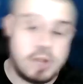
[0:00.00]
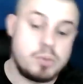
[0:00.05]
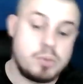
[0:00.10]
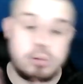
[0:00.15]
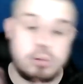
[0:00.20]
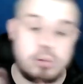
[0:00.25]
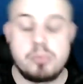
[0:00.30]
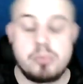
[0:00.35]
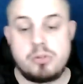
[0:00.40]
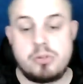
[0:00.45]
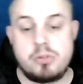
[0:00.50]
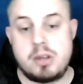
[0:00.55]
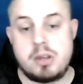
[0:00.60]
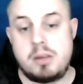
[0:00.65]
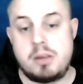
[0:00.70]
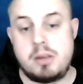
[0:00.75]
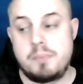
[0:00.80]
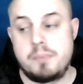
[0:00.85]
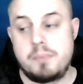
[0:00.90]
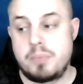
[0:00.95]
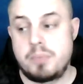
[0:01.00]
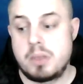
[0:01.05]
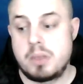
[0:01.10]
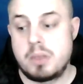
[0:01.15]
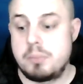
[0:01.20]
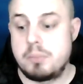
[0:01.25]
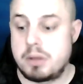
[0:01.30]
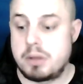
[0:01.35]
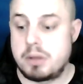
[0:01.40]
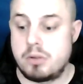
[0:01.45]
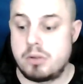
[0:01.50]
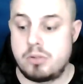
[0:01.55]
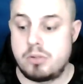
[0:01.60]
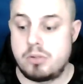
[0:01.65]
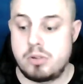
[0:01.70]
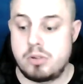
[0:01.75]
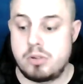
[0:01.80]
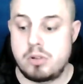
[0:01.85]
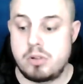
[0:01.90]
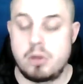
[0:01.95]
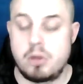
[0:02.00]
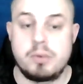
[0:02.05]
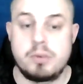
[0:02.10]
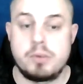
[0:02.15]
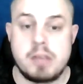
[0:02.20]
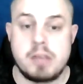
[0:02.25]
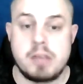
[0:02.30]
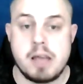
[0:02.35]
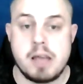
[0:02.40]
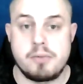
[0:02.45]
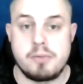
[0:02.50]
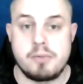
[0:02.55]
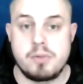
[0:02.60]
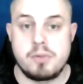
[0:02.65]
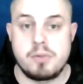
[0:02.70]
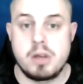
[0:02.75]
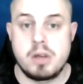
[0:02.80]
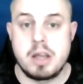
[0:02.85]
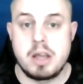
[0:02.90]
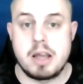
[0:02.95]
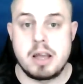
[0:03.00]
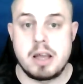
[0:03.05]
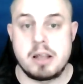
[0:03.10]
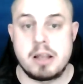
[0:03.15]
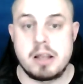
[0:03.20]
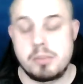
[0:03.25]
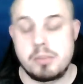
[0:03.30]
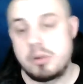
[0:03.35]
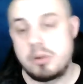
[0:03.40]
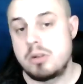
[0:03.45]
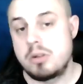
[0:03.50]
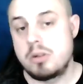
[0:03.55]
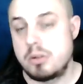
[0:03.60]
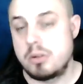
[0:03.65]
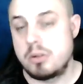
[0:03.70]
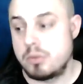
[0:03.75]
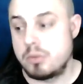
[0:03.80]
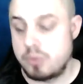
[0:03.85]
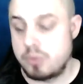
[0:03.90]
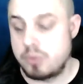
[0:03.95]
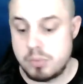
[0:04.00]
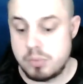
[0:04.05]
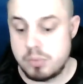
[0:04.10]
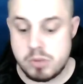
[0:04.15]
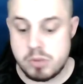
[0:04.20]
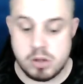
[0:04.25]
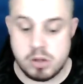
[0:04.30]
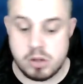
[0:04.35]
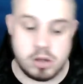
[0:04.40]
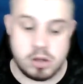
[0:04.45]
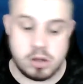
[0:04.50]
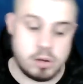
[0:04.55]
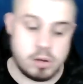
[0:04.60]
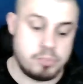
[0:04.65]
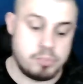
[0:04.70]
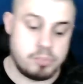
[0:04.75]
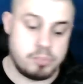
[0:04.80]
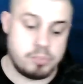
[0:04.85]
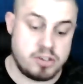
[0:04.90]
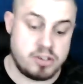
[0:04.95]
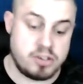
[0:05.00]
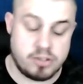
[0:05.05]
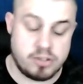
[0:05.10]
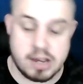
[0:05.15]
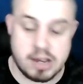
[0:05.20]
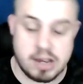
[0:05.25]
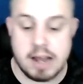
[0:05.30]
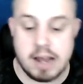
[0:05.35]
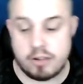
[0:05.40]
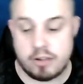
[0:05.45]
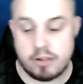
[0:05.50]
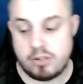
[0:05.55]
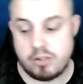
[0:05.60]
the property because it's life and death. And the bloke from the British Gas